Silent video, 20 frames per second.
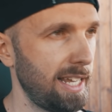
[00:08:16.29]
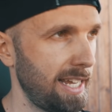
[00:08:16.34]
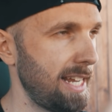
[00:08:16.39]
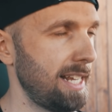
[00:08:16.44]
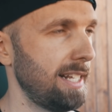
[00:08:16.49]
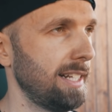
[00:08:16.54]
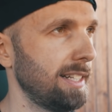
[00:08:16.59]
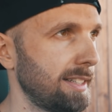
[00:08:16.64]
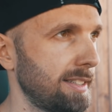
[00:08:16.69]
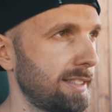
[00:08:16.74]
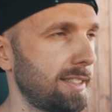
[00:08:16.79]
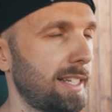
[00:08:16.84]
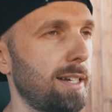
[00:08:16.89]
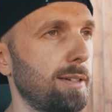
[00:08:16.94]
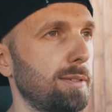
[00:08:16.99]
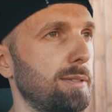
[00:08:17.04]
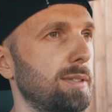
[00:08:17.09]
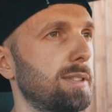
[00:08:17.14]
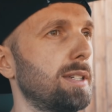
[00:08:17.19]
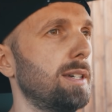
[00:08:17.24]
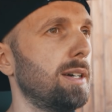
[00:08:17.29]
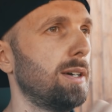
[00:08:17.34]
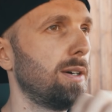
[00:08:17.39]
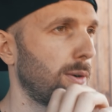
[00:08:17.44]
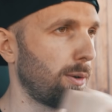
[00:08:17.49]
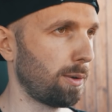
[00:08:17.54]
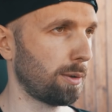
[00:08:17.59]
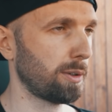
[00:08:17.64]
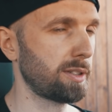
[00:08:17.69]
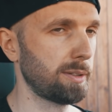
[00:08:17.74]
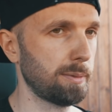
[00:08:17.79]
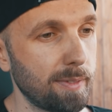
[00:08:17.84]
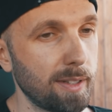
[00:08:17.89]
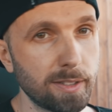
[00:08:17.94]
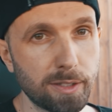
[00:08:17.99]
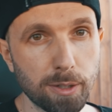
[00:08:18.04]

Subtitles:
It sounds awesome.